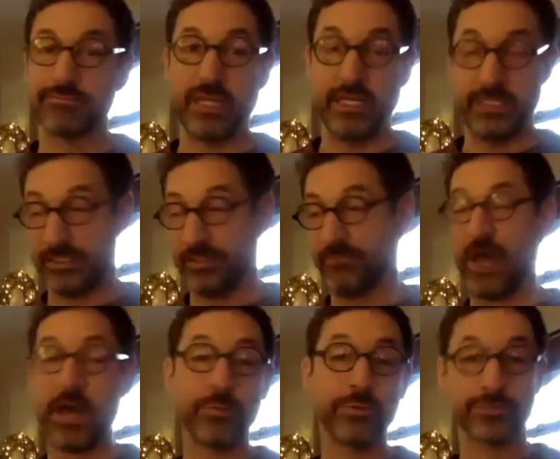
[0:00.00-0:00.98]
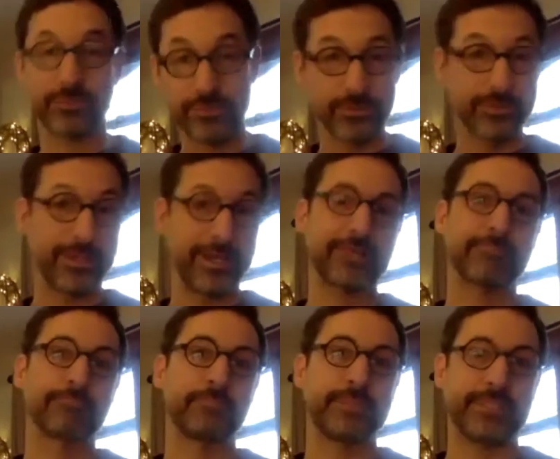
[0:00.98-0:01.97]
is it viable to Google like
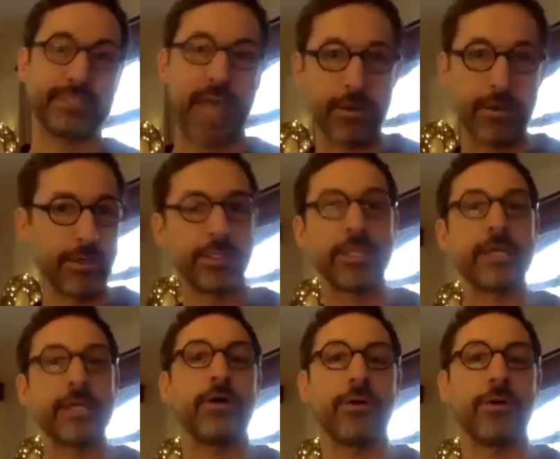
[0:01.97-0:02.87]
Saturn in Leo?